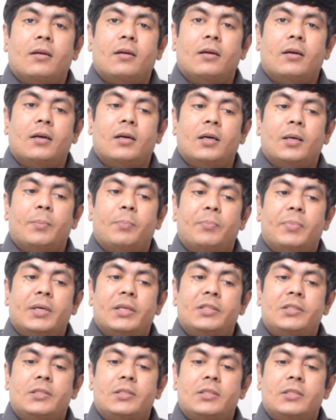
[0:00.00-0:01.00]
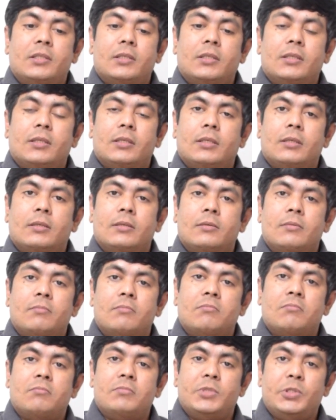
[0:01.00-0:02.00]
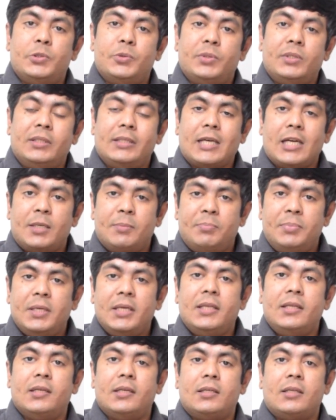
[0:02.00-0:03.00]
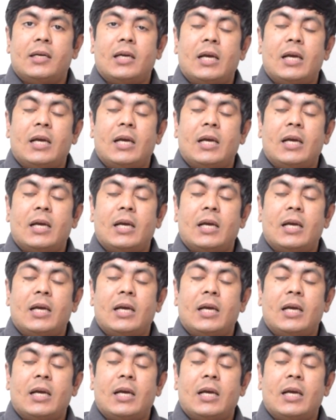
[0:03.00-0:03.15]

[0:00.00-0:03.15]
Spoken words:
But during that period,